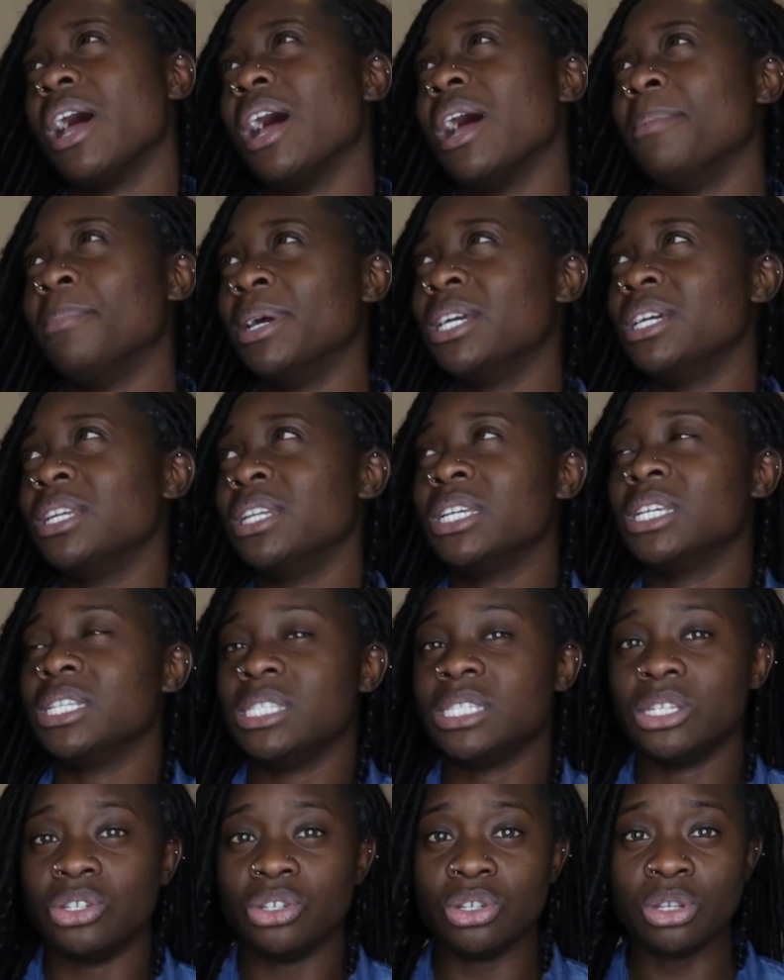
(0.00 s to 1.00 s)
Am I going to
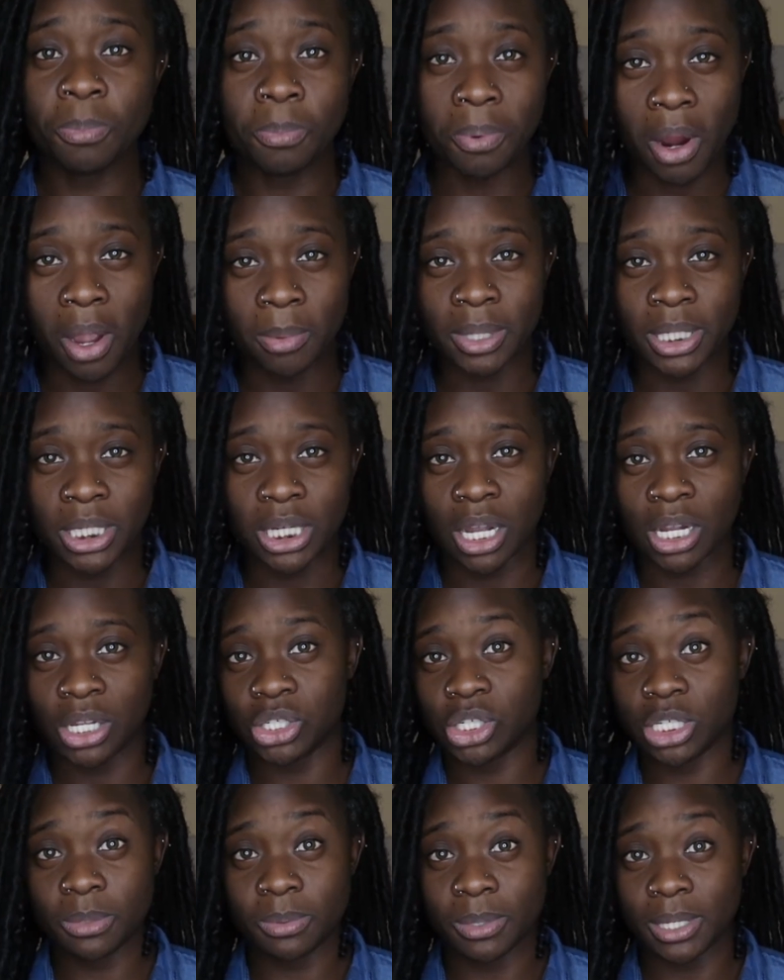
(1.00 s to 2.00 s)
continue? Probably not,
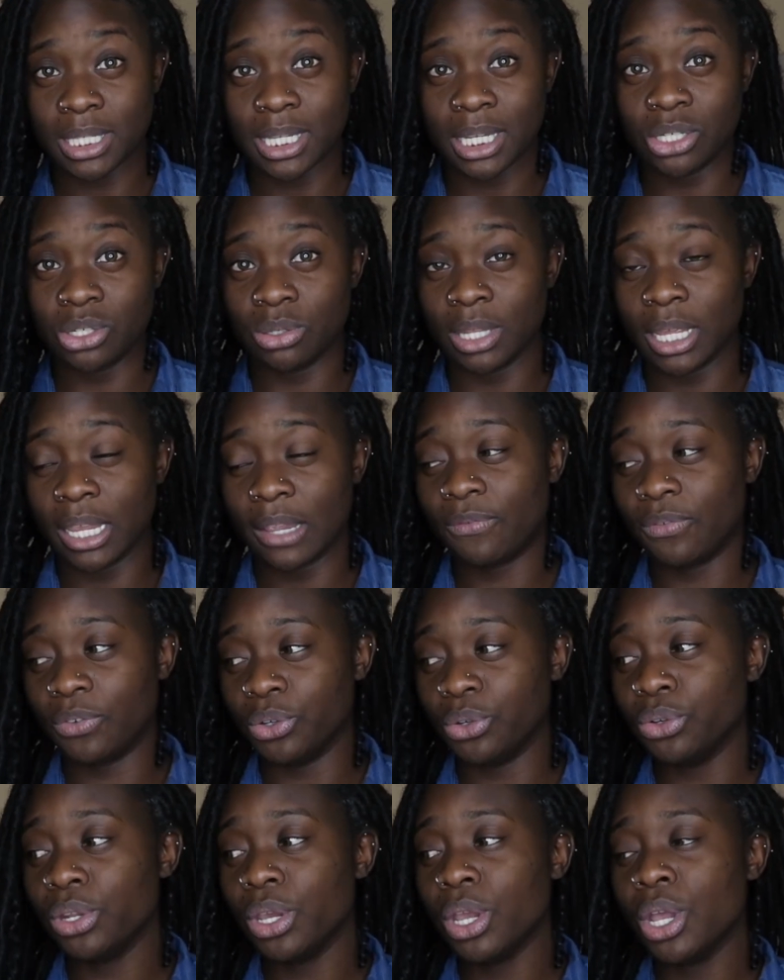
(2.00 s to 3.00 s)
just because I do like
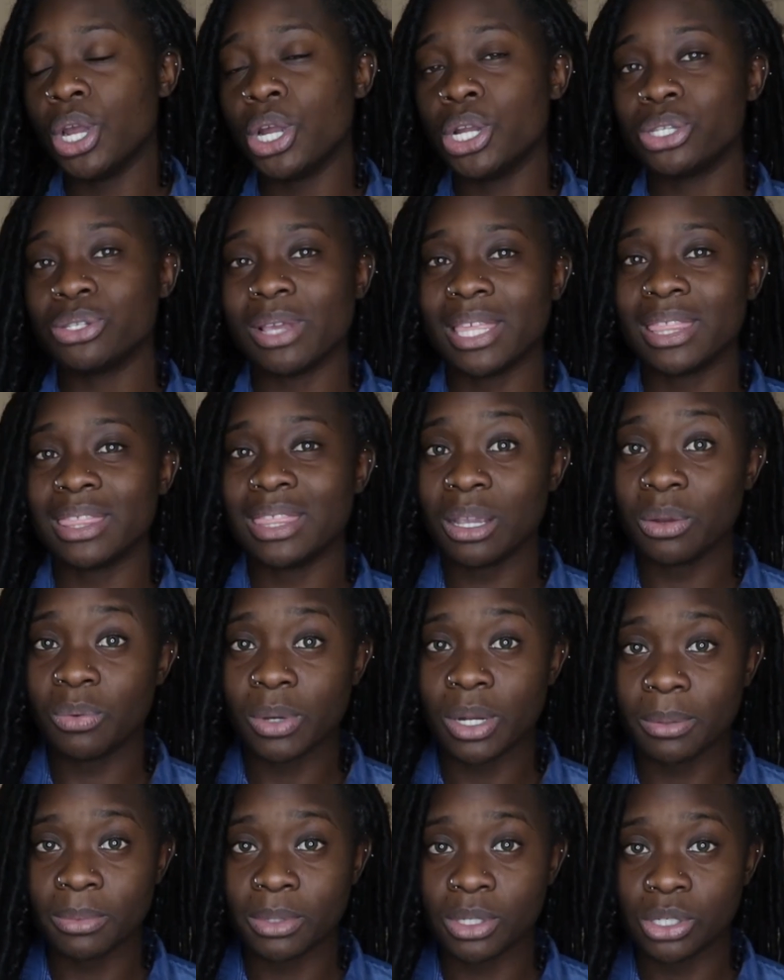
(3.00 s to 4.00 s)
food. So I think
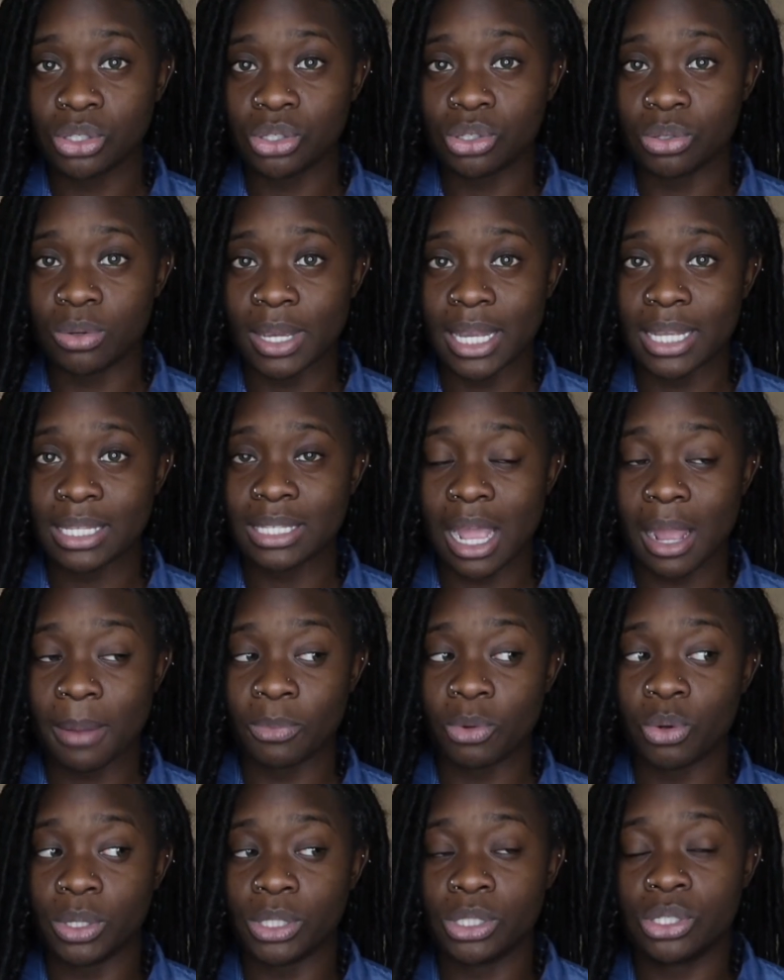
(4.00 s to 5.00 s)
what I'm going to do is
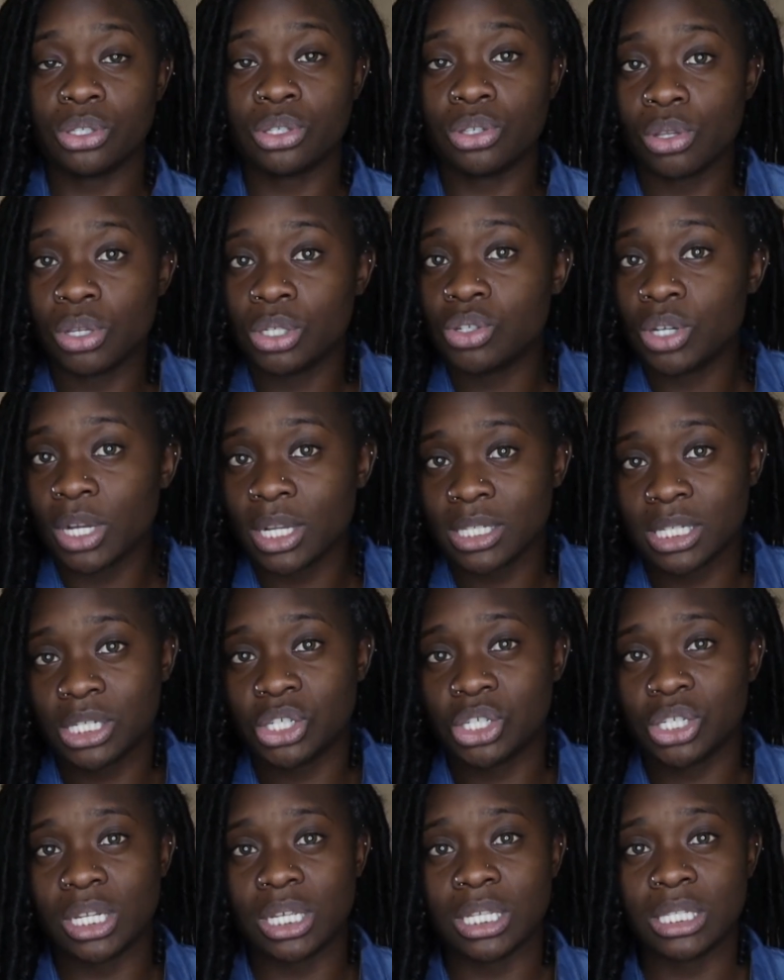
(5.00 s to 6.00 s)
I'm going to slowly
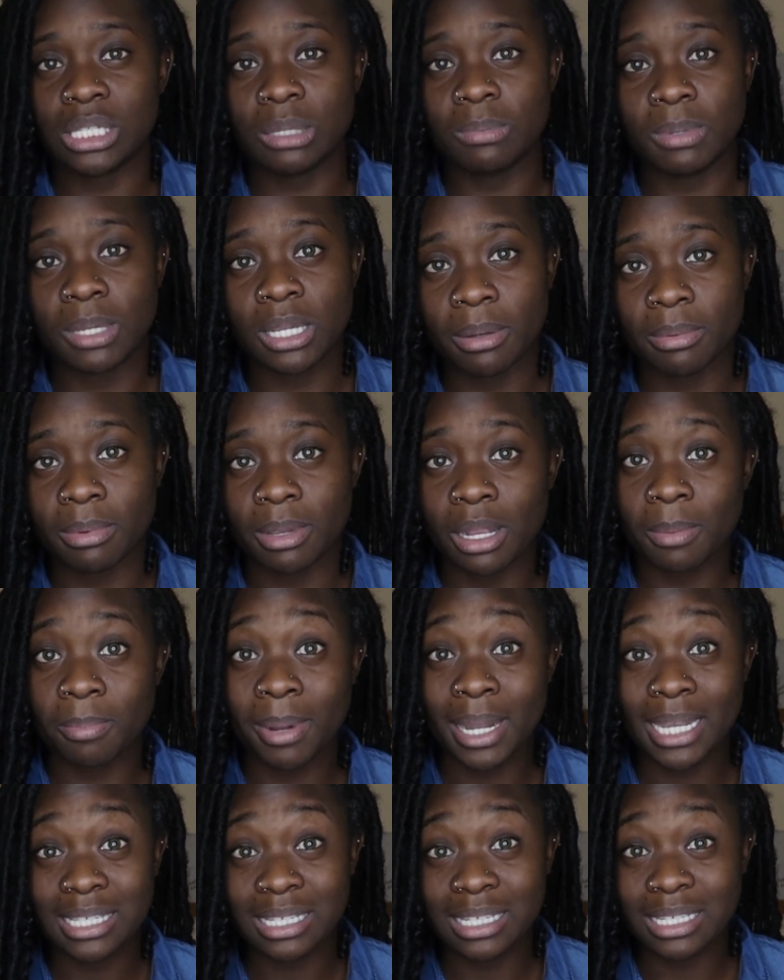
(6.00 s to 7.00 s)
transition into becoming a
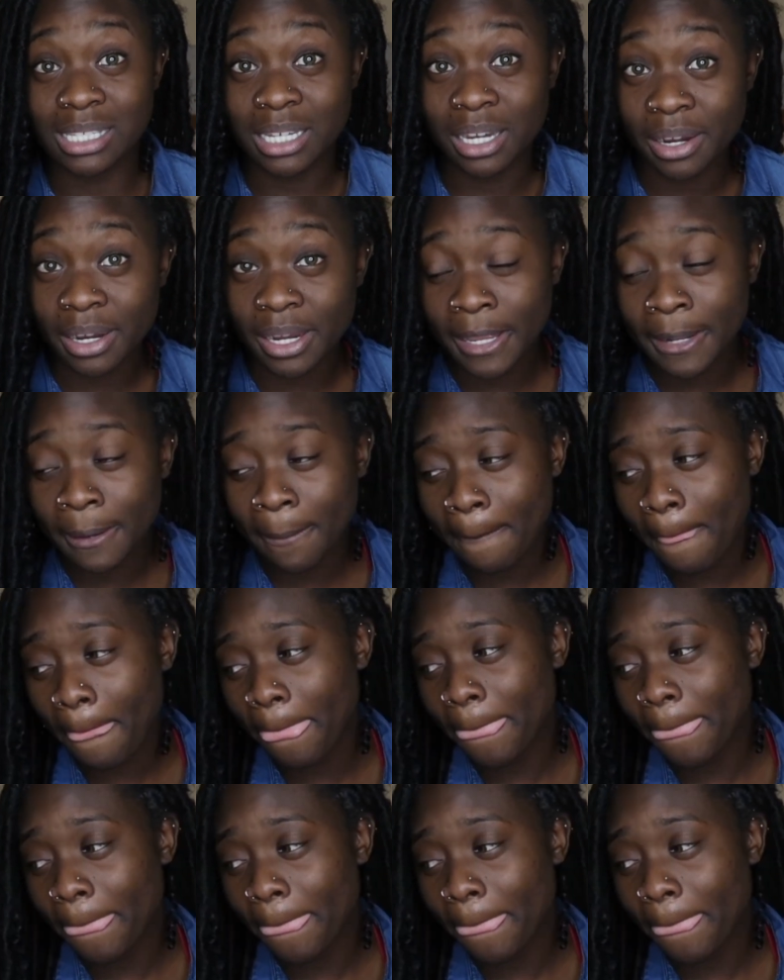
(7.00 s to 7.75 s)
pescatarian.